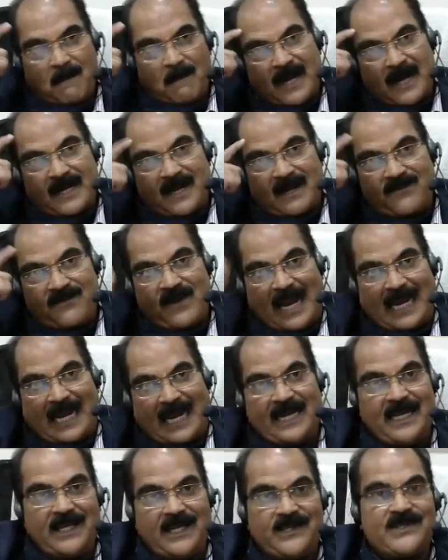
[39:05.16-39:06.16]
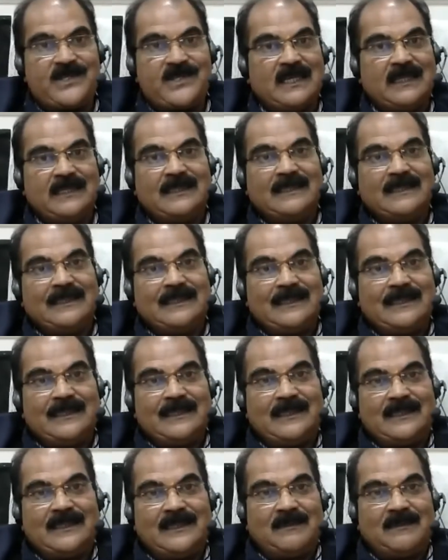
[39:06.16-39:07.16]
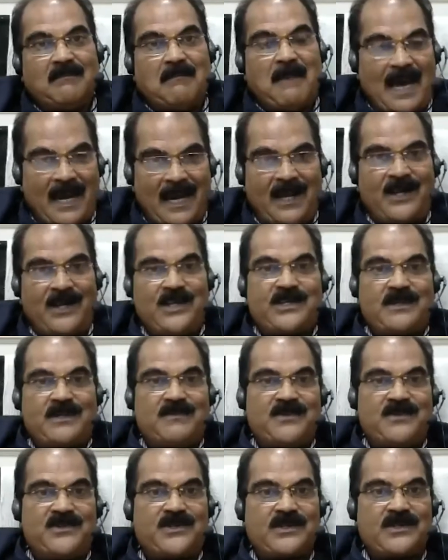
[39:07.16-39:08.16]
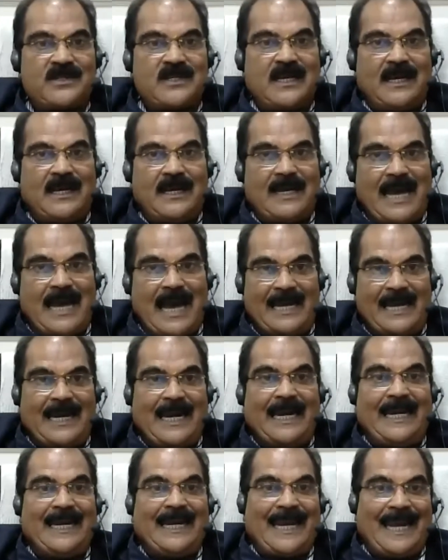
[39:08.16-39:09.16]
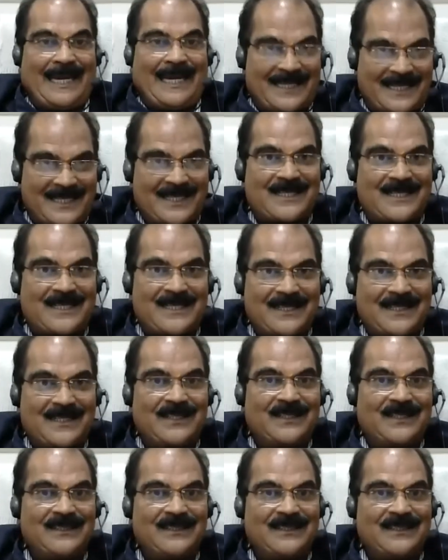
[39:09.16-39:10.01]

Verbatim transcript: mental faculties, mannerisms, and etiquettes.